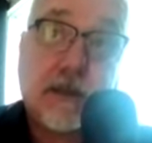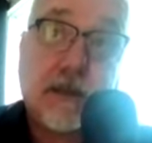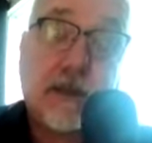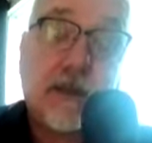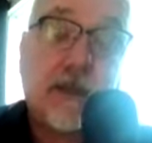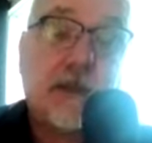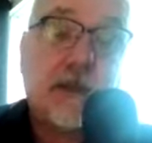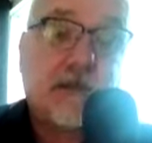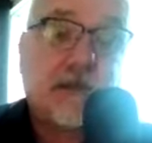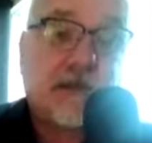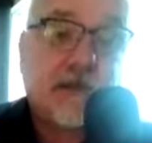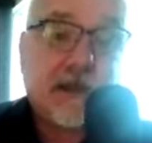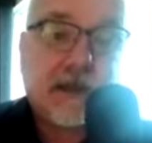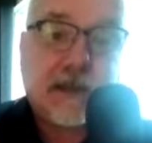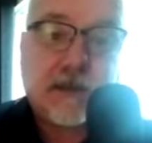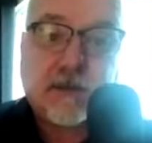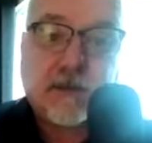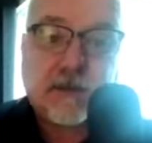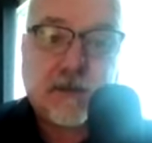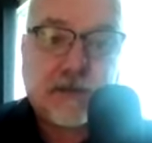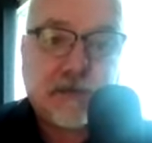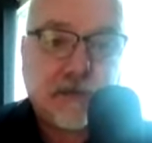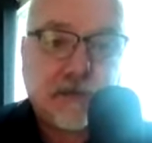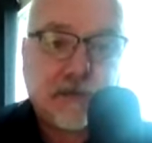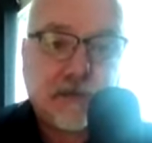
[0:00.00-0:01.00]
It's not
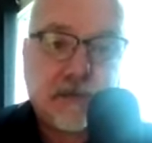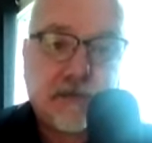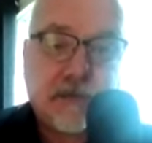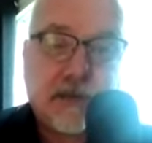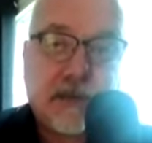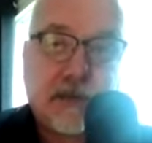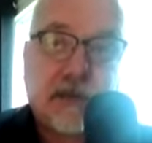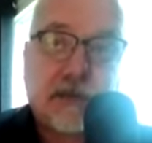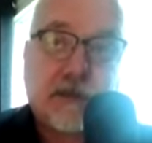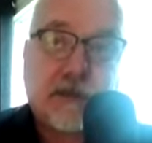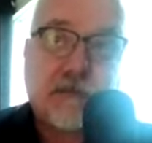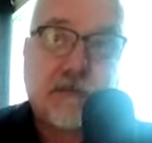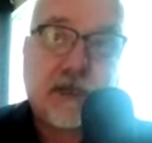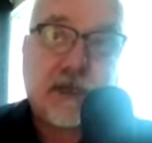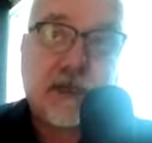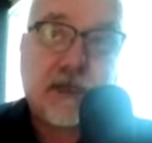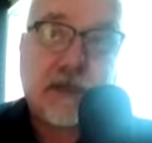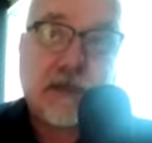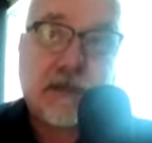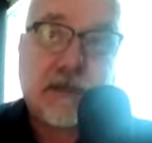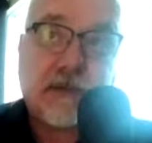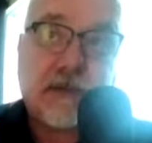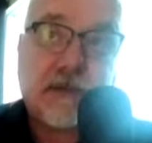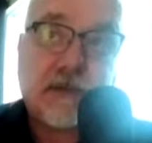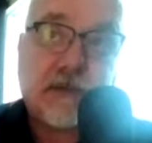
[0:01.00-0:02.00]
true that our
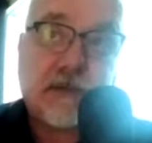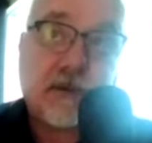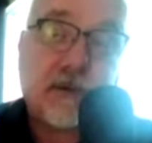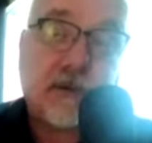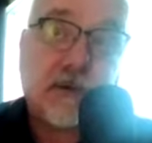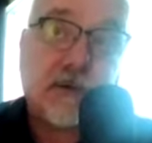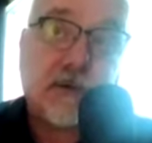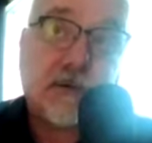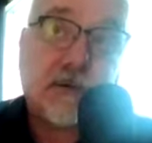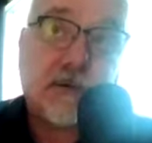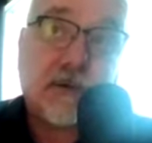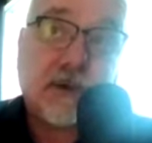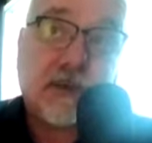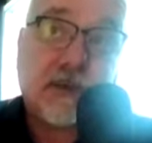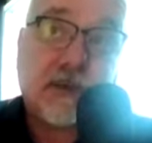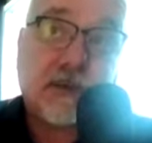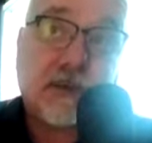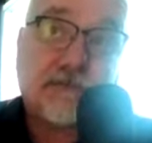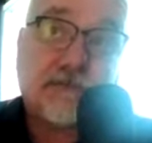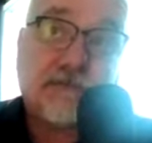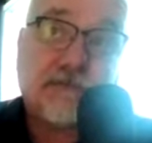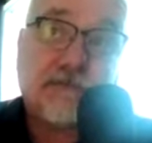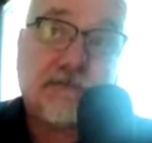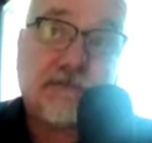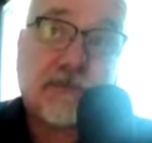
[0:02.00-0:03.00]
mind is
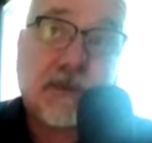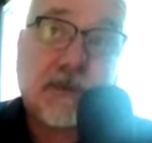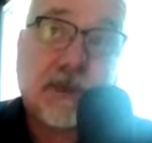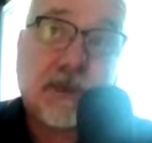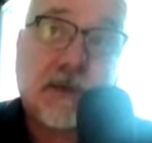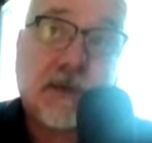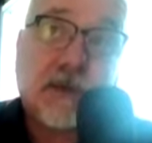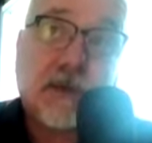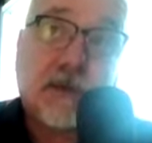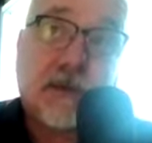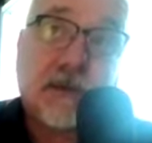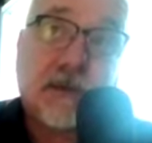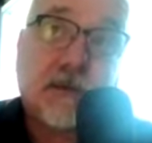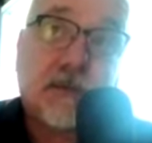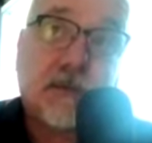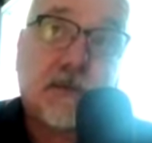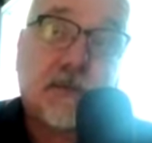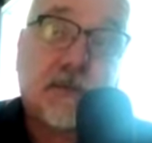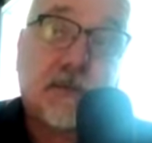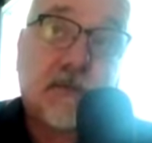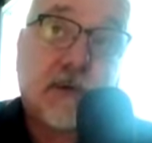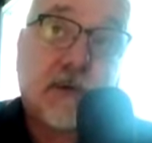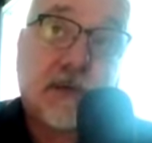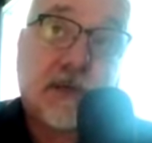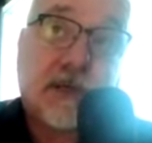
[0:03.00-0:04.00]
only
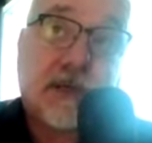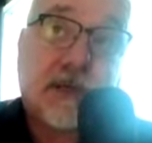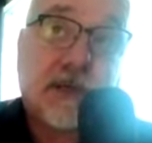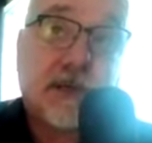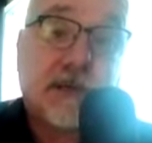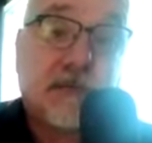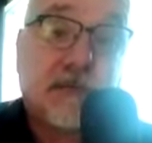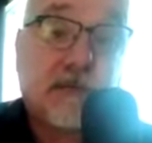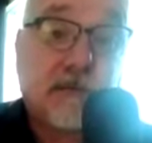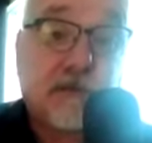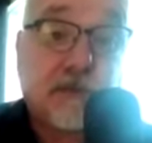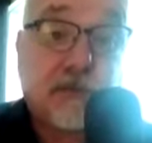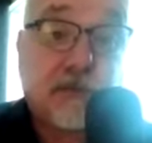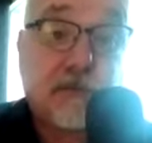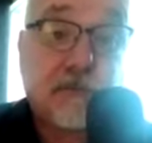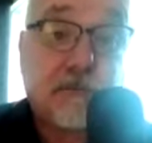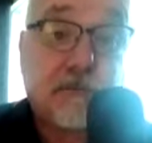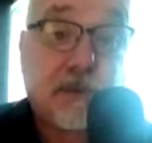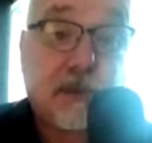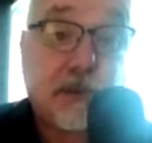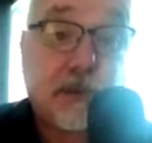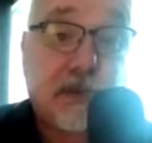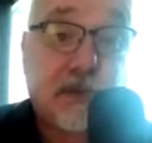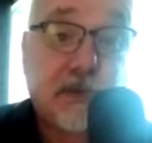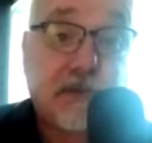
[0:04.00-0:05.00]
working in certain
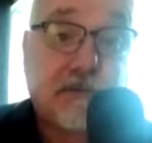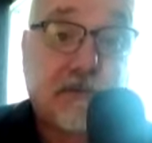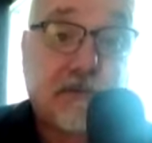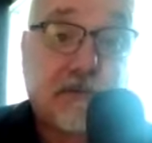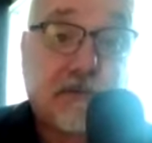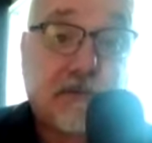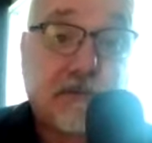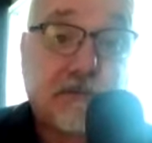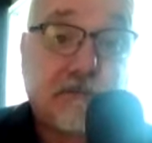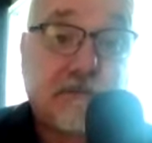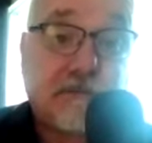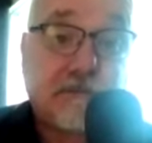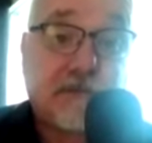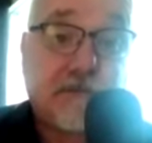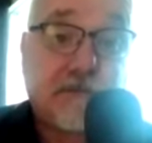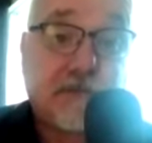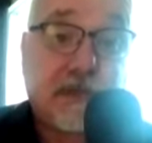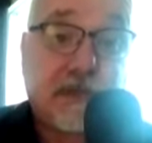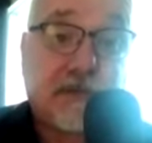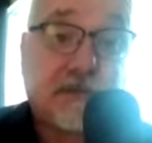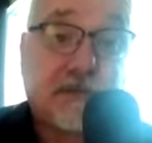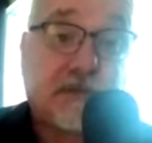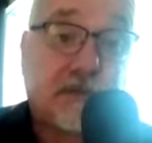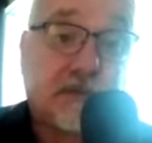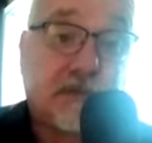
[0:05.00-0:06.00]
parts
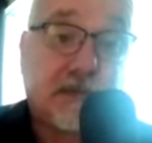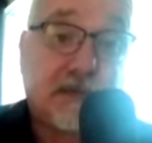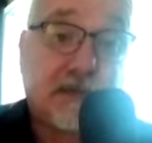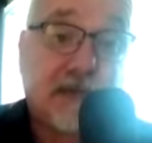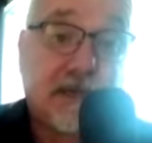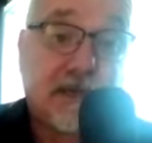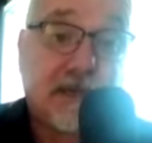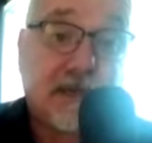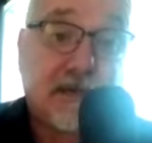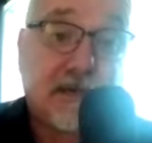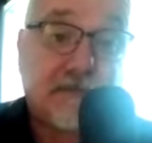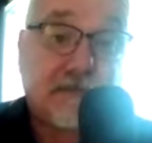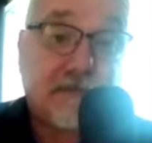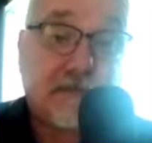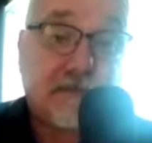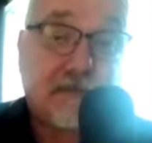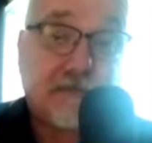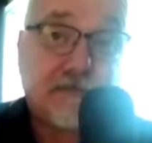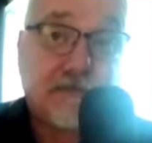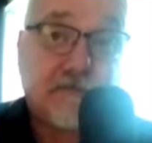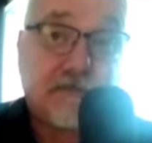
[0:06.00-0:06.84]
at certain times.